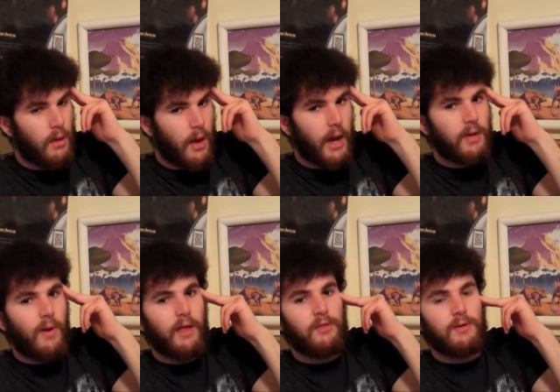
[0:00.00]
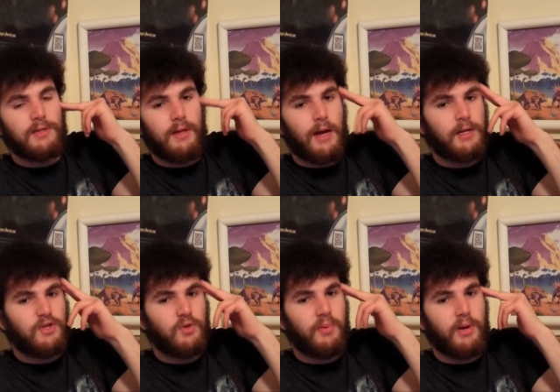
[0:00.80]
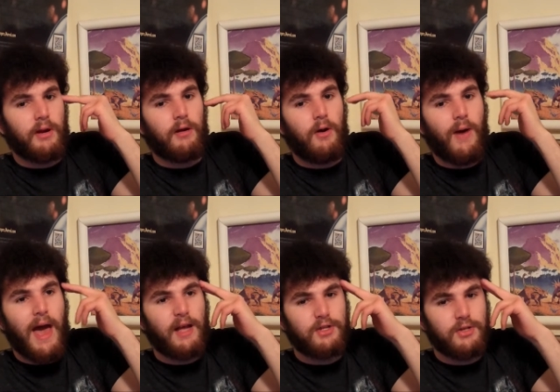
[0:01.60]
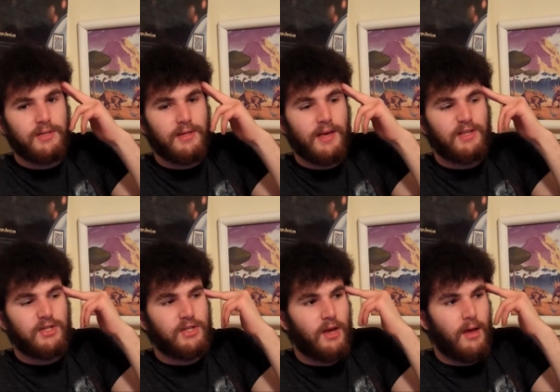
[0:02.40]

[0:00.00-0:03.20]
Anyway, there was a lot of superhero actors in this.